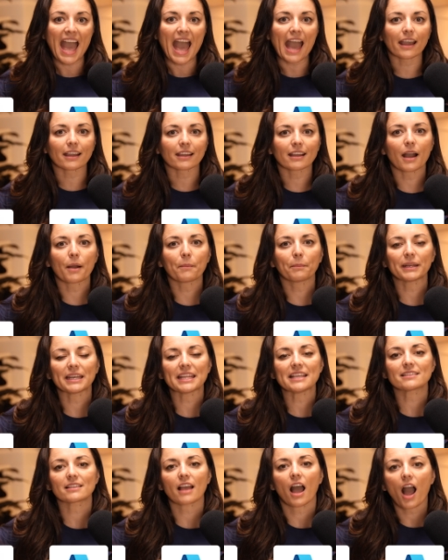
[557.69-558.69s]
and
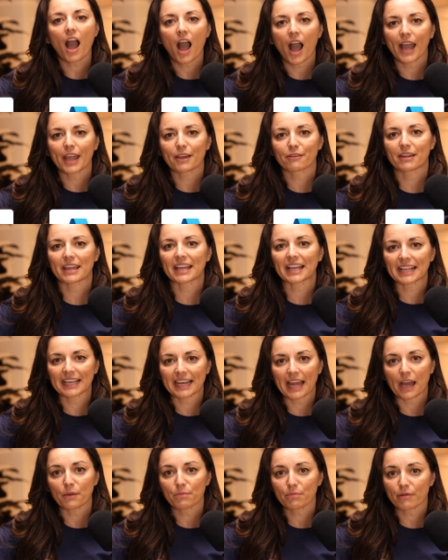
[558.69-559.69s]
companies are hiring
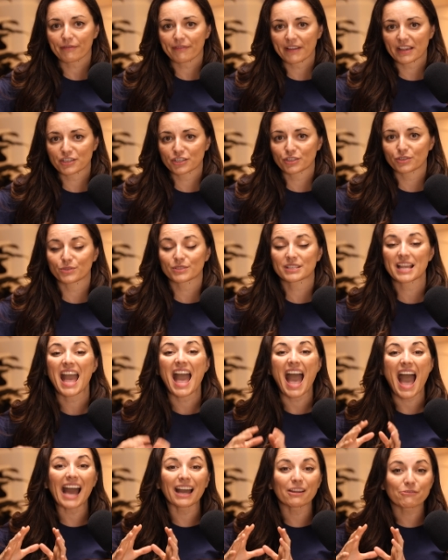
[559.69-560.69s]
cloud professionals
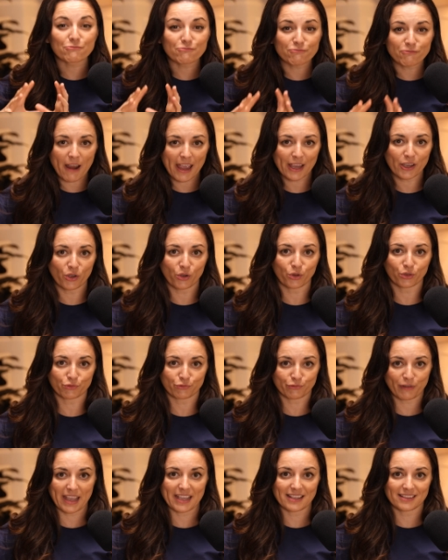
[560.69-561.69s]
at
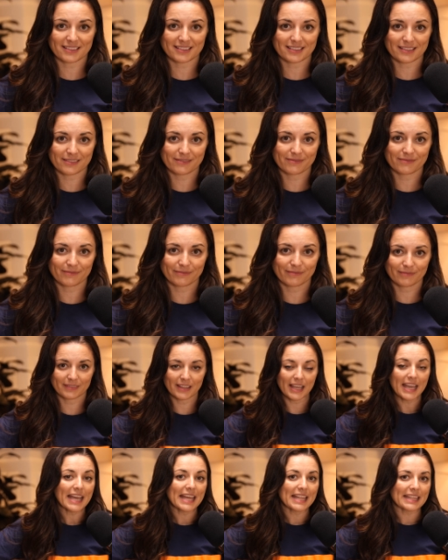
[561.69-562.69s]
record rates.
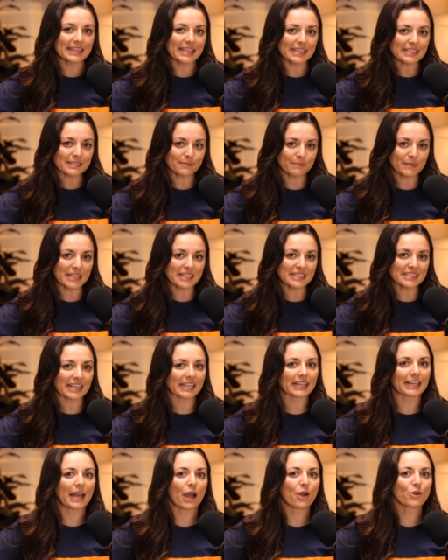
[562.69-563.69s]
This means
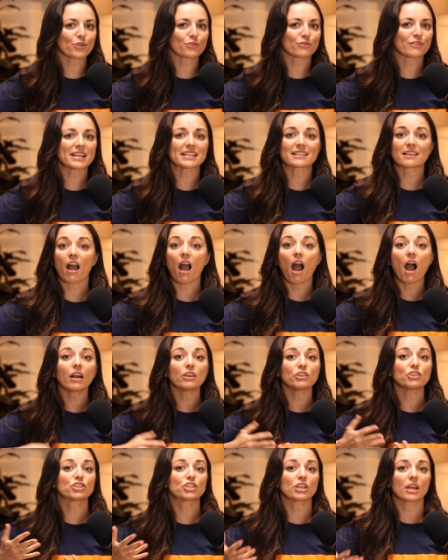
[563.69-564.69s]
cloud careers
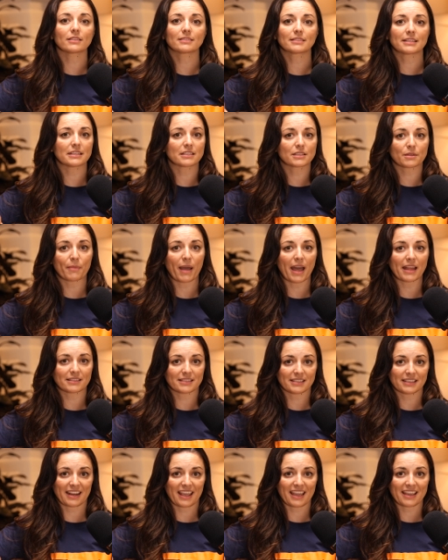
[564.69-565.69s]
aren't just in demand
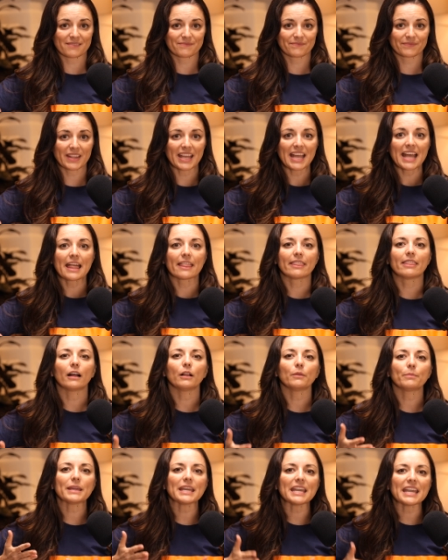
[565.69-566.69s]
today,
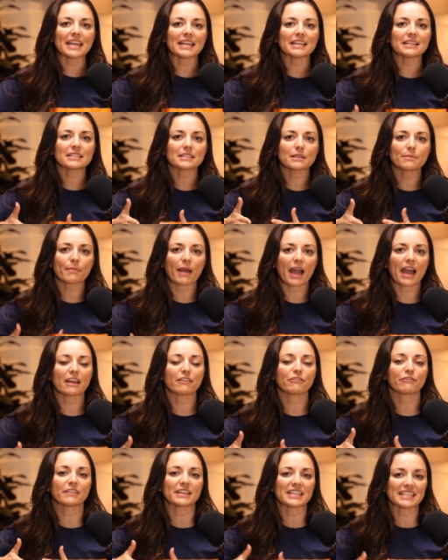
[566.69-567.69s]
they'll be in
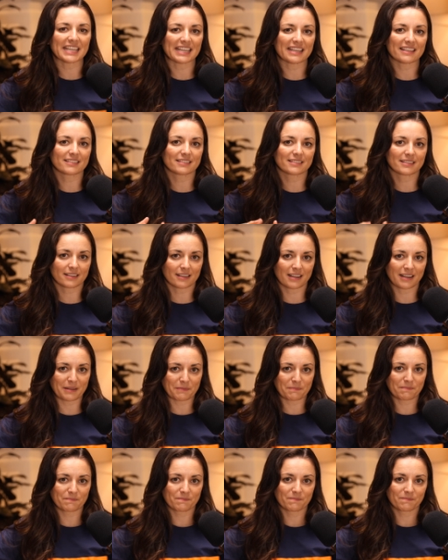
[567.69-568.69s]
demand for years to come.